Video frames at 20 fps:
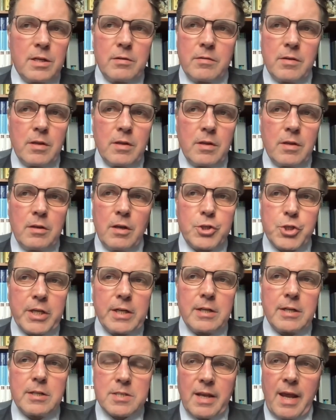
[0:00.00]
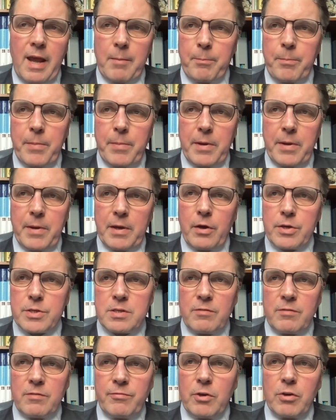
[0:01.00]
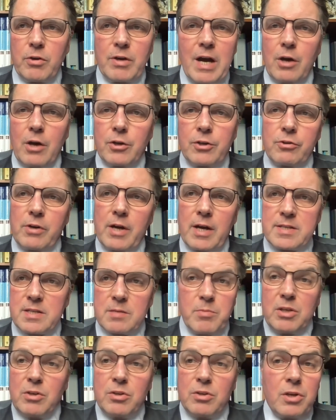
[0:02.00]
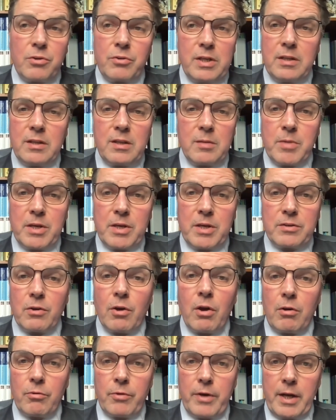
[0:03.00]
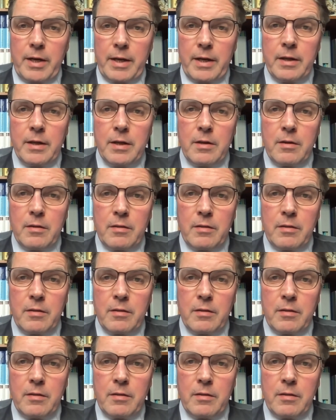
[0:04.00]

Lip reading: the logical step, because if you cauterize them and you don't need them at all, really,